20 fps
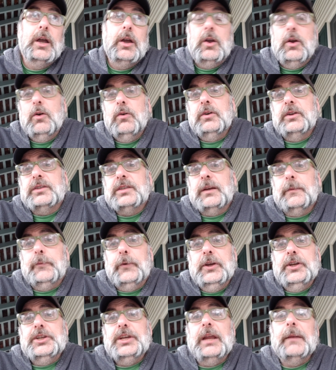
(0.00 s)
who doesn't
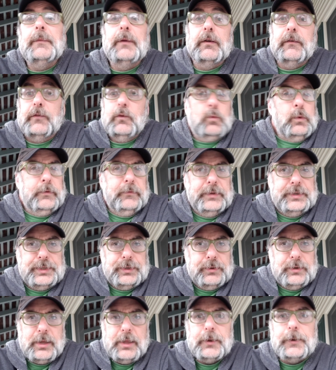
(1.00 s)
appreciate beer for one reason
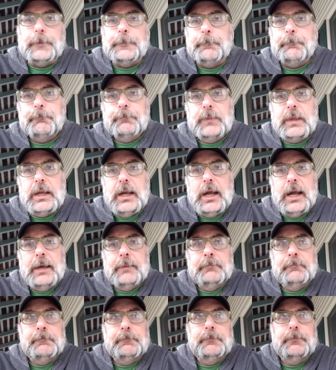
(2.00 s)
or another
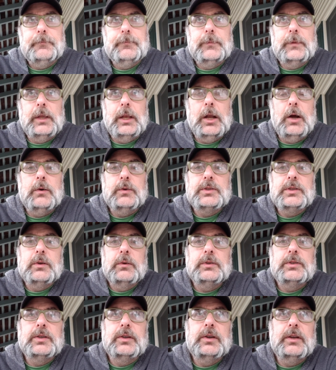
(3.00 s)
um, you know so
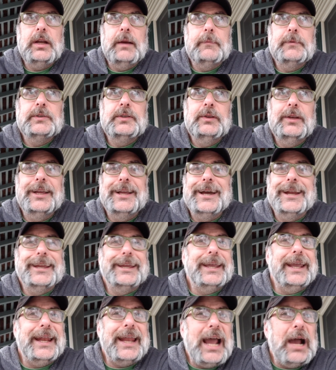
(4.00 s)
it's a good opportunity to kind of
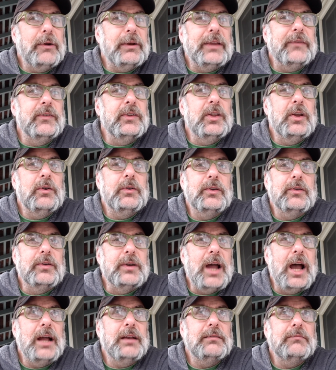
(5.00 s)
get out even though you're
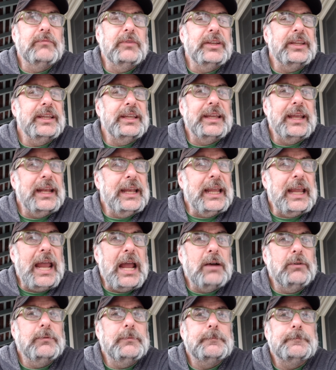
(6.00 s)
not really getting
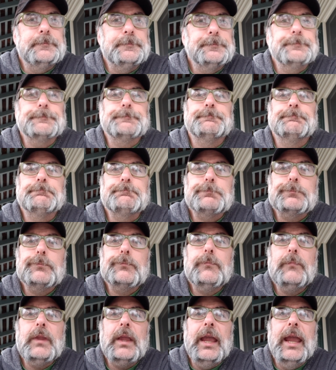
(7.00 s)
out
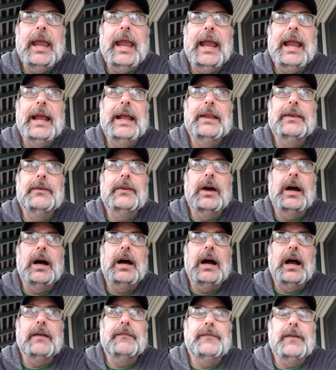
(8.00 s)
and
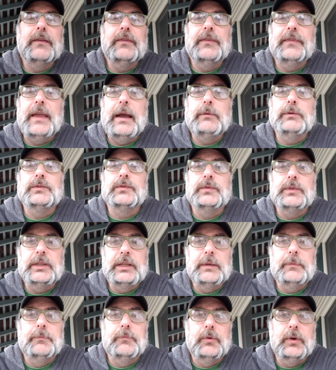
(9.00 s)
uh, i found that that was
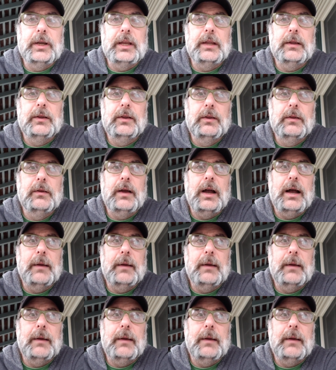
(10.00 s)
really pretty uh,